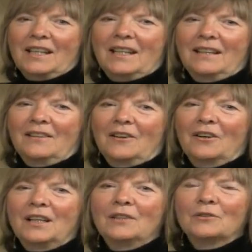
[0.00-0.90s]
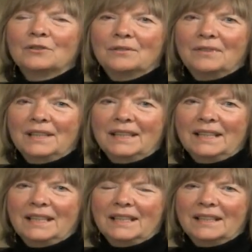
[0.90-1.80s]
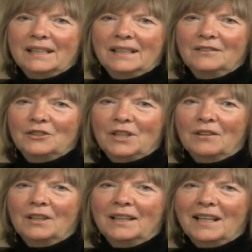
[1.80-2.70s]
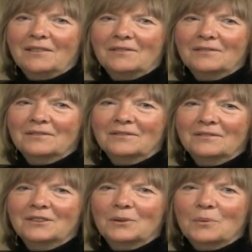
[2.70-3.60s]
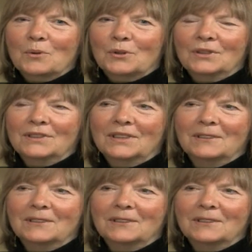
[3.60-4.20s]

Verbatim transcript: in our inner divinity and sharing that with the world.